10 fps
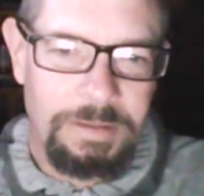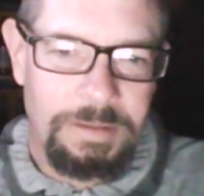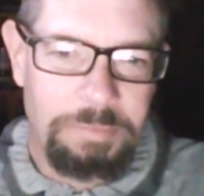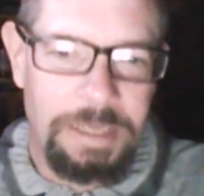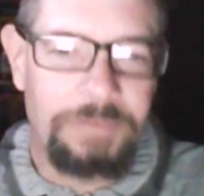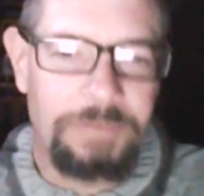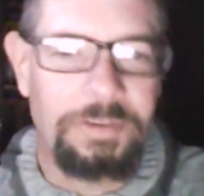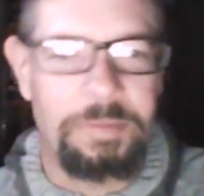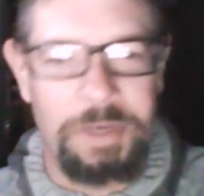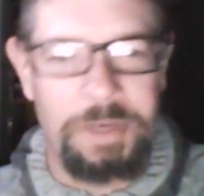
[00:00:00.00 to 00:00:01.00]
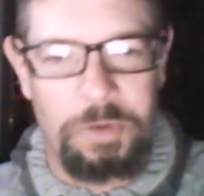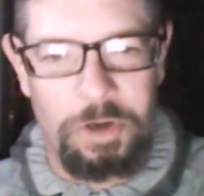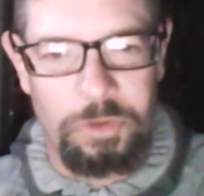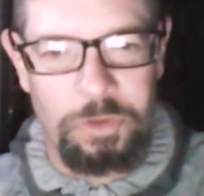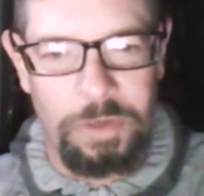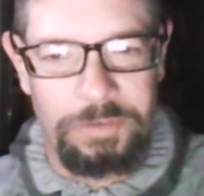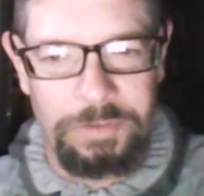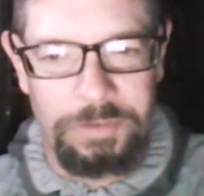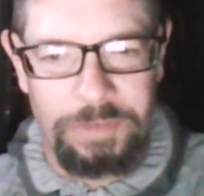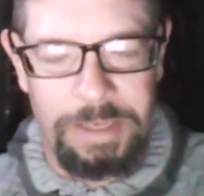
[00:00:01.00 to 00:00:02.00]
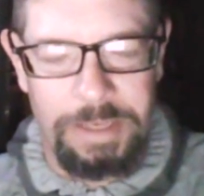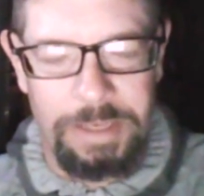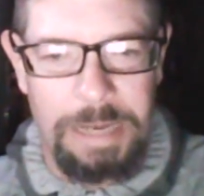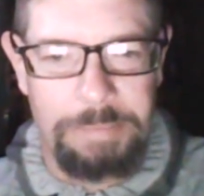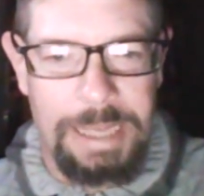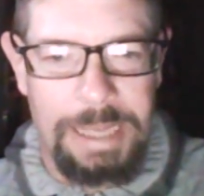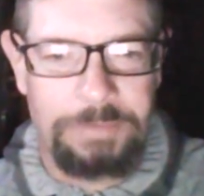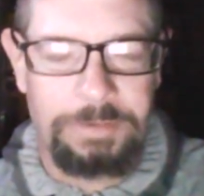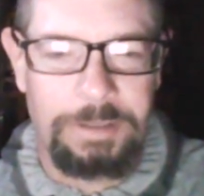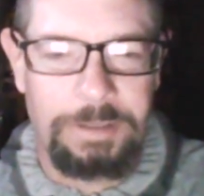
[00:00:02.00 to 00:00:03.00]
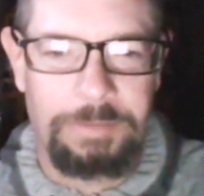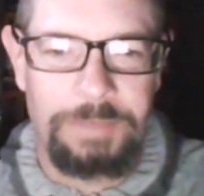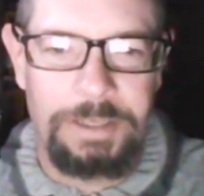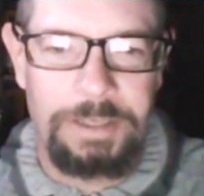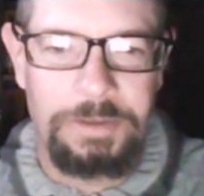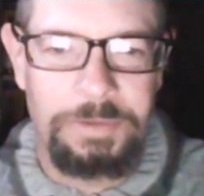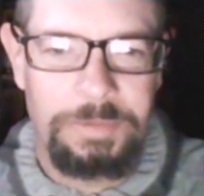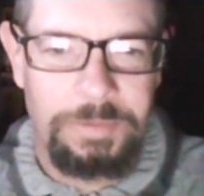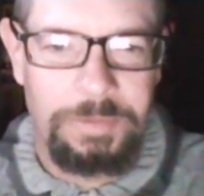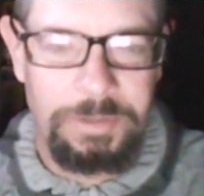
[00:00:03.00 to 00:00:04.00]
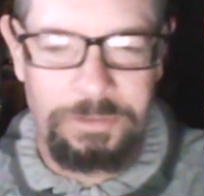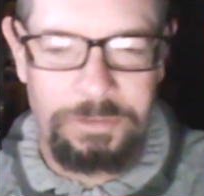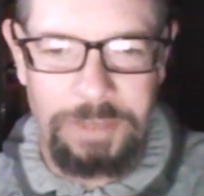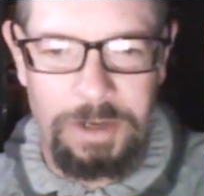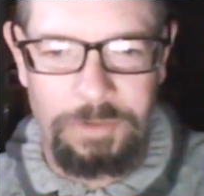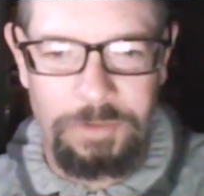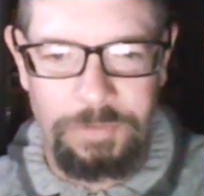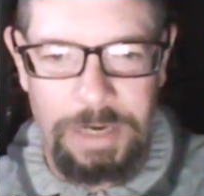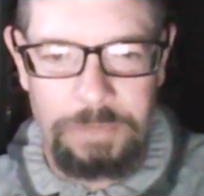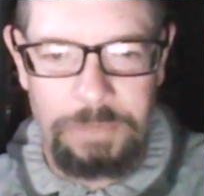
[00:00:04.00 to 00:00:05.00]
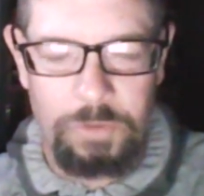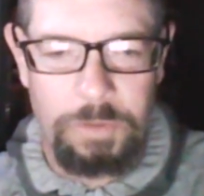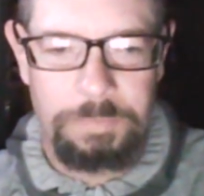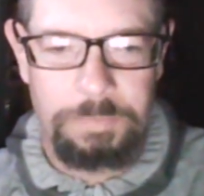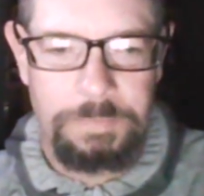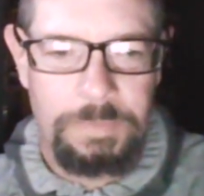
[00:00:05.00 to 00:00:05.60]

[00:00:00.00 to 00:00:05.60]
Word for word: Peace in the Beer World 2016 bombastic video, which set off a firestorm.